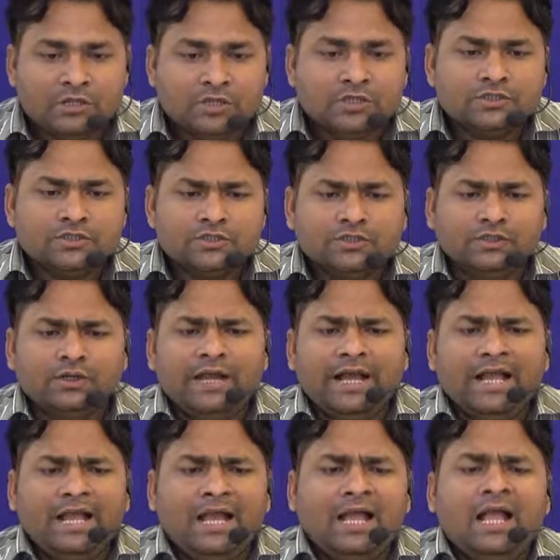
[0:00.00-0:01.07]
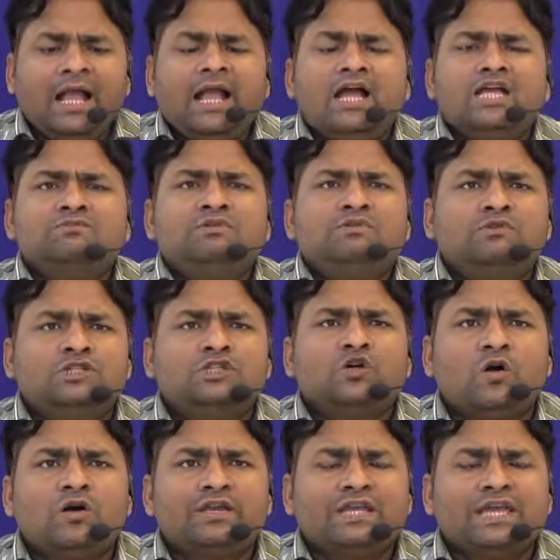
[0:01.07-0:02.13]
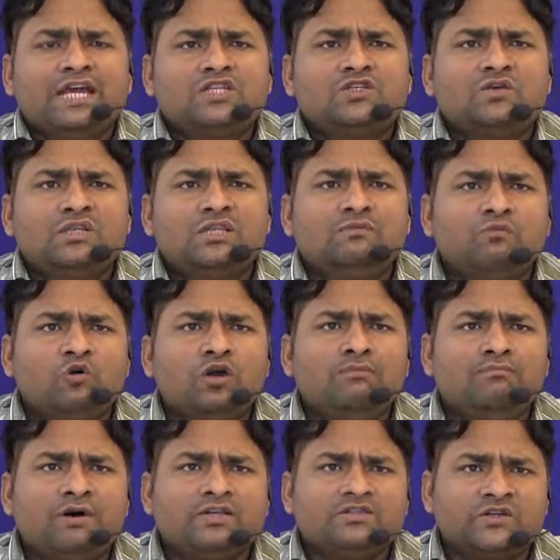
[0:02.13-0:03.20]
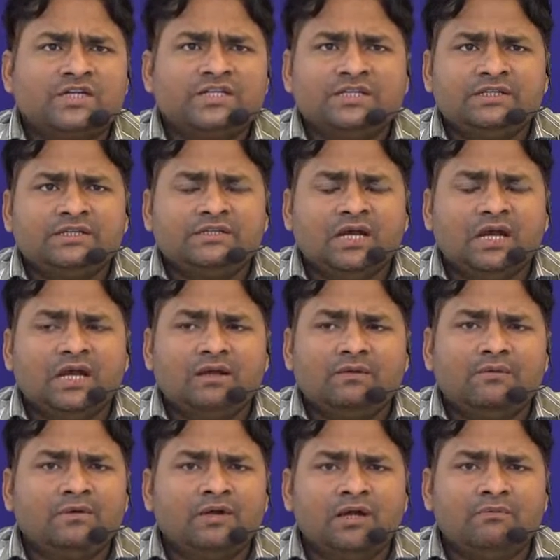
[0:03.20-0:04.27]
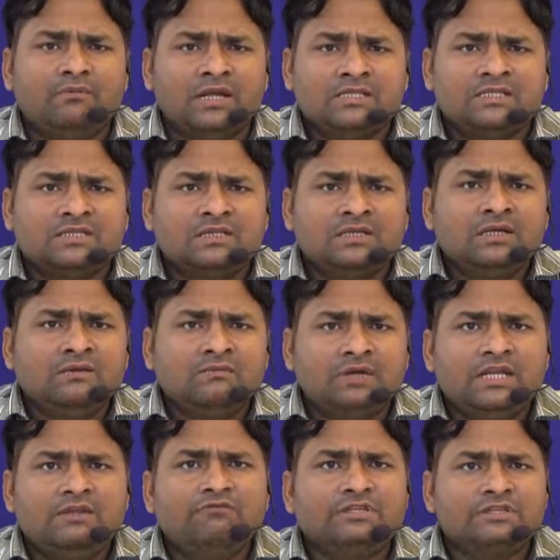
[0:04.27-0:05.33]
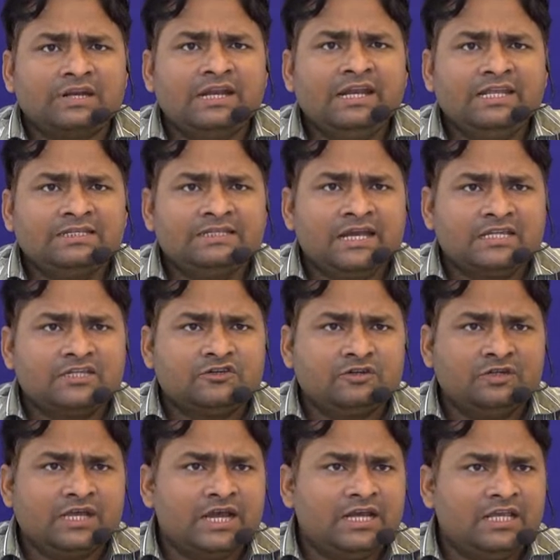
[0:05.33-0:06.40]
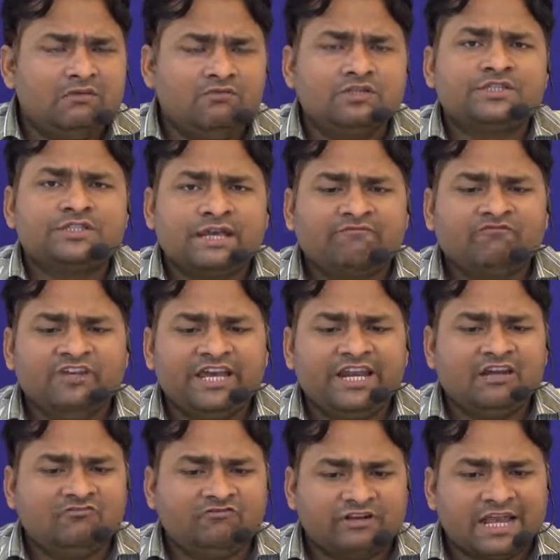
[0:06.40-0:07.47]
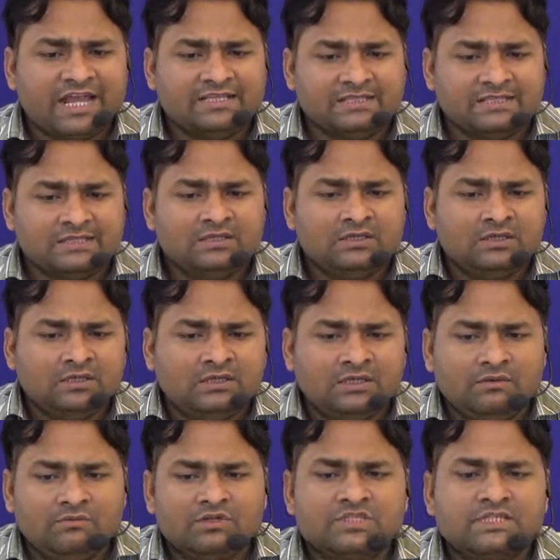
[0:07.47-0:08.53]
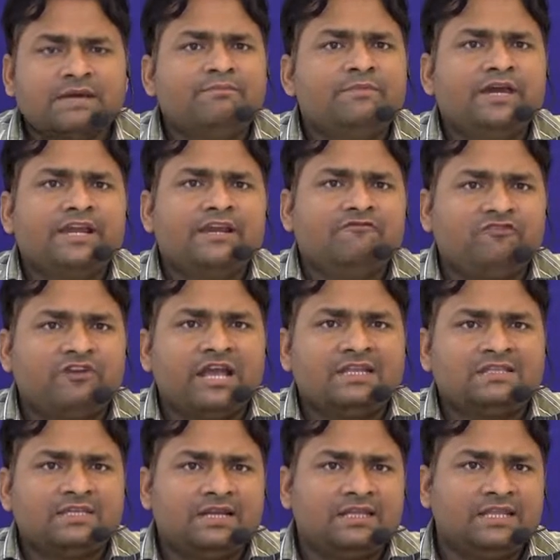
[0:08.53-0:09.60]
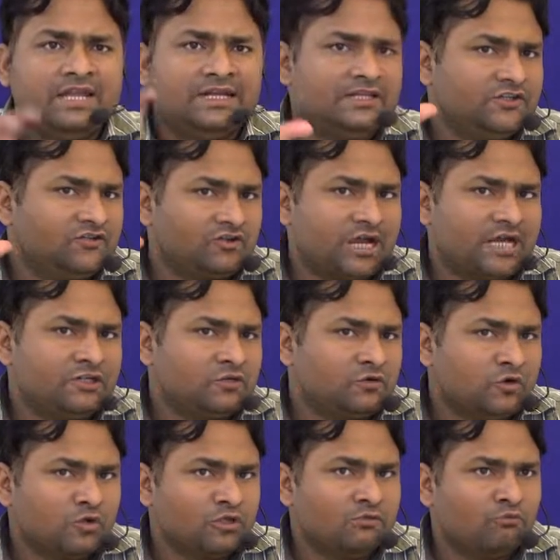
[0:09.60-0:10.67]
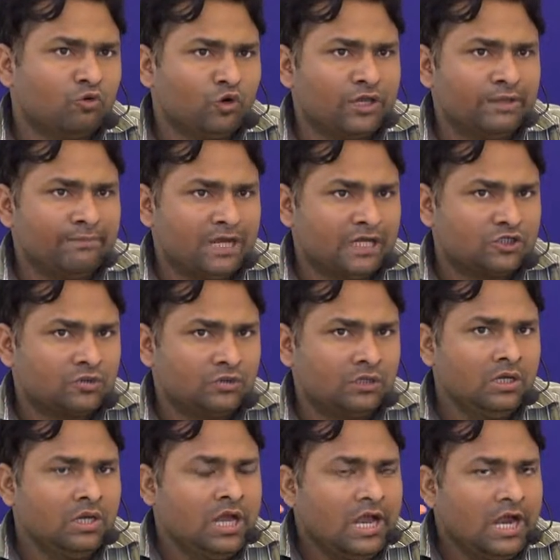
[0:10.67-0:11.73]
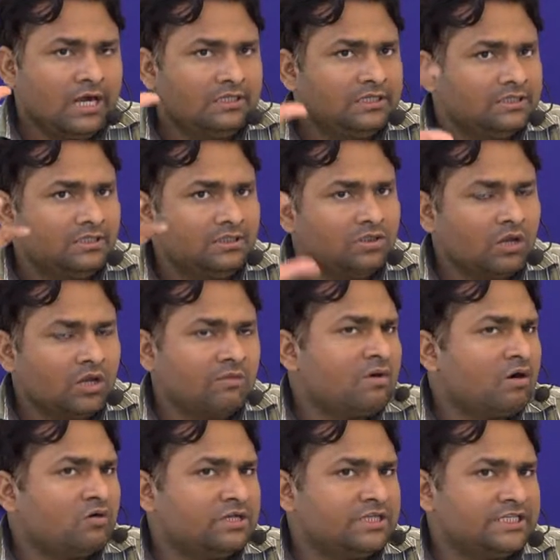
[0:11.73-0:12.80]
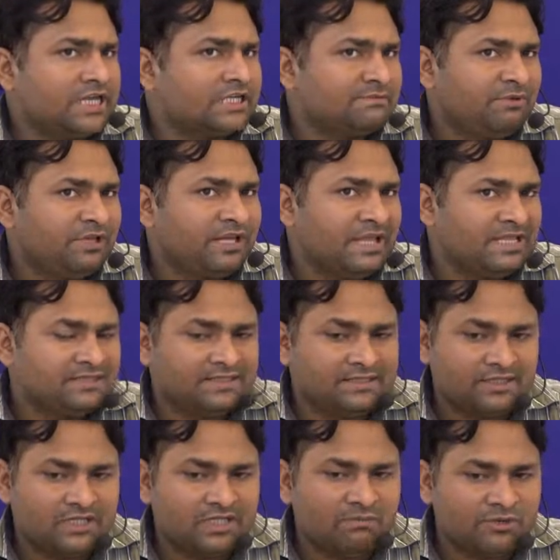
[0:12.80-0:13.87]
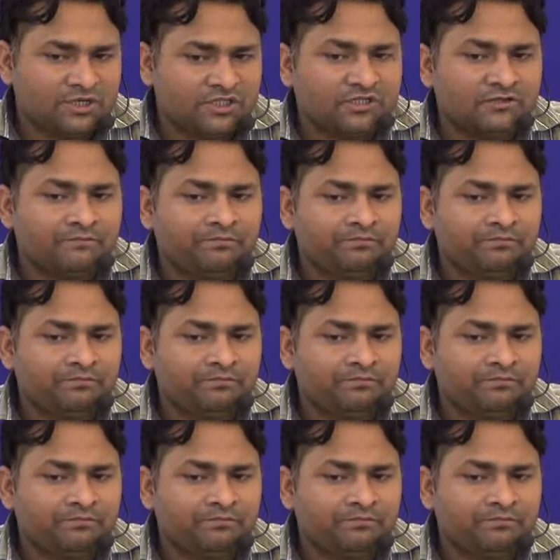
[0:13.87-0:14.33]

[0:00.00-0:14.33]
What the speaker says: So, as we were talking actually, the poem was written once when he was released actually, and he was somewhere in France. He was somewhere in France, and then he tried to write the poem actually. And this is all about his experiences in the prison.